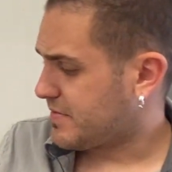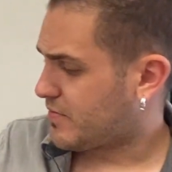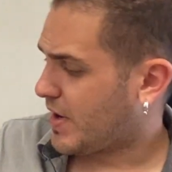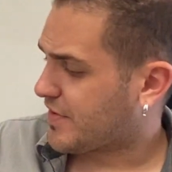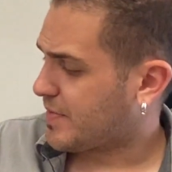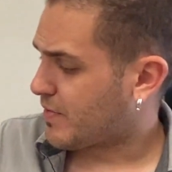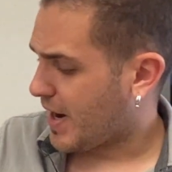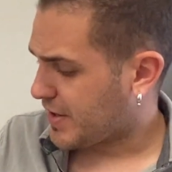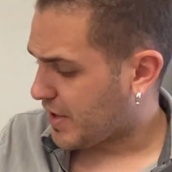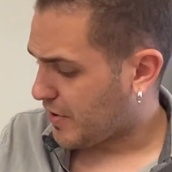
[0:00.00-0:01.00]
Ransom and
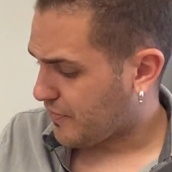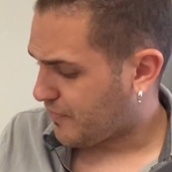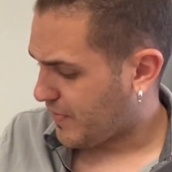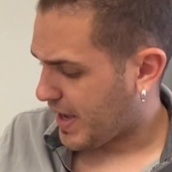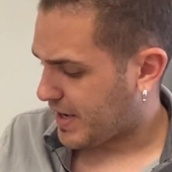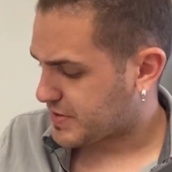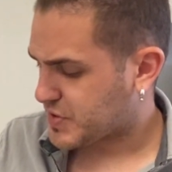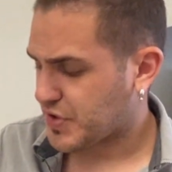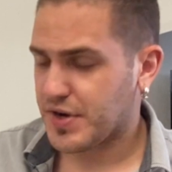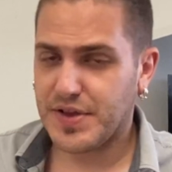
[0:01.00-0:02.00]
Randolph and
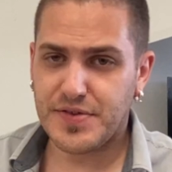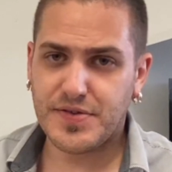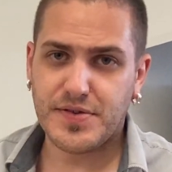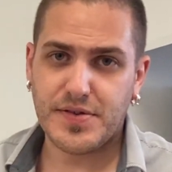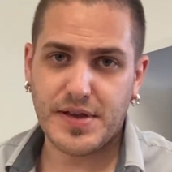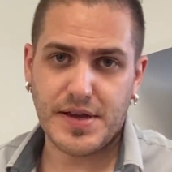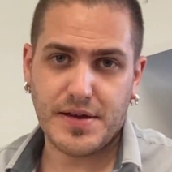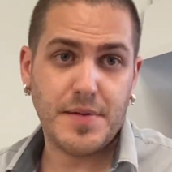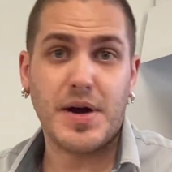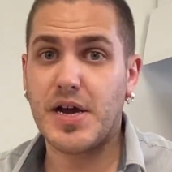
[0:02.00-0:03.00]
Certis,
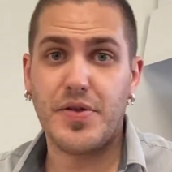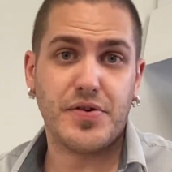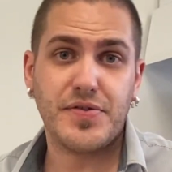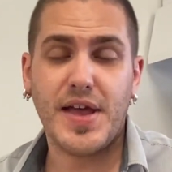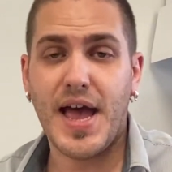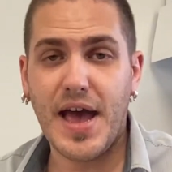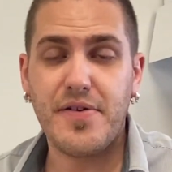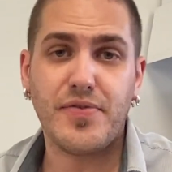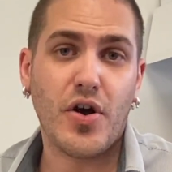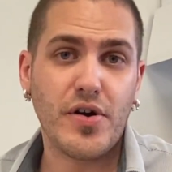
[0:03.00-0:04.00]
among others,
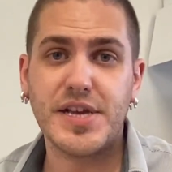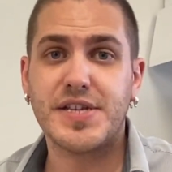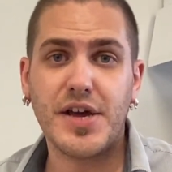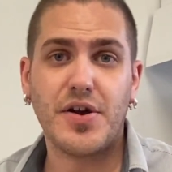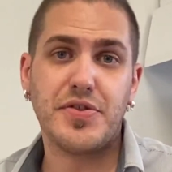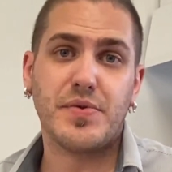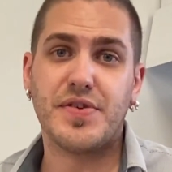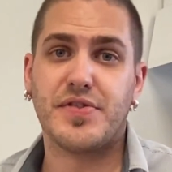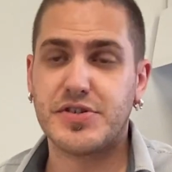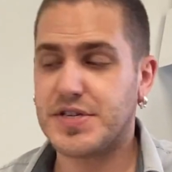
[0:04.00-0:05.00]
have already done all the
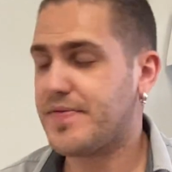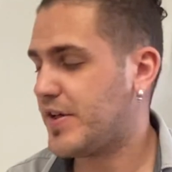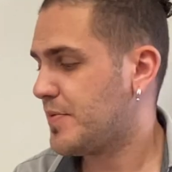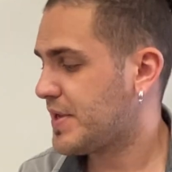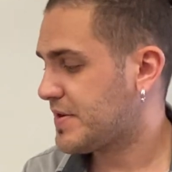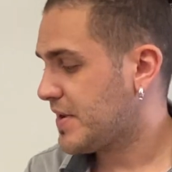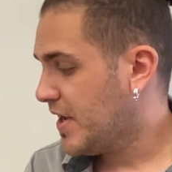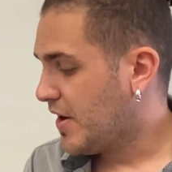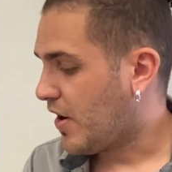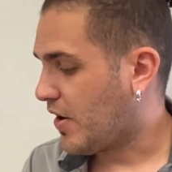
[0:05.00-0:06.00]
research and development
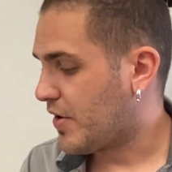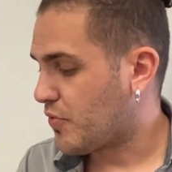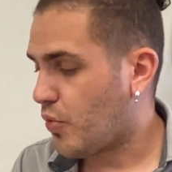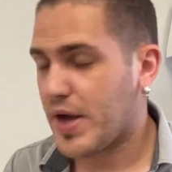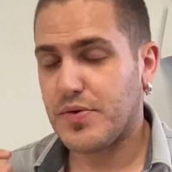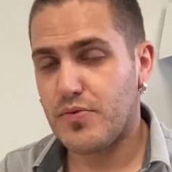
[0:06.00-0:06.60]
on what